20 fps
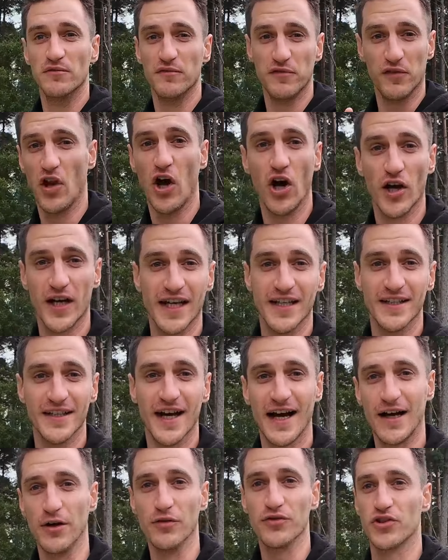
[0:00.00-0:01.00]
vlogging
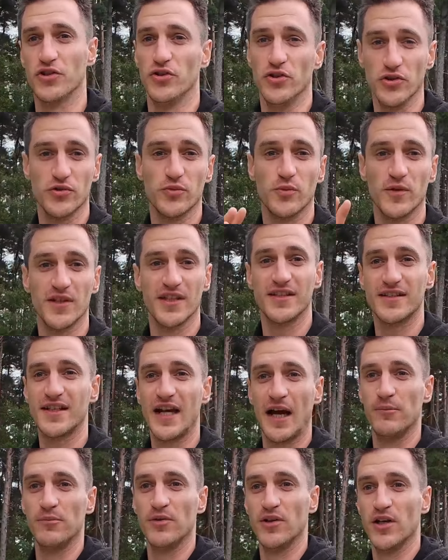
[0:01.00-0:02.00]
outdoors with this
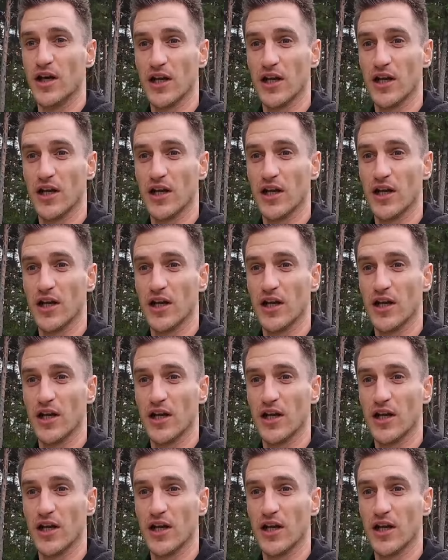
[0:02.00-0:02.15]
camera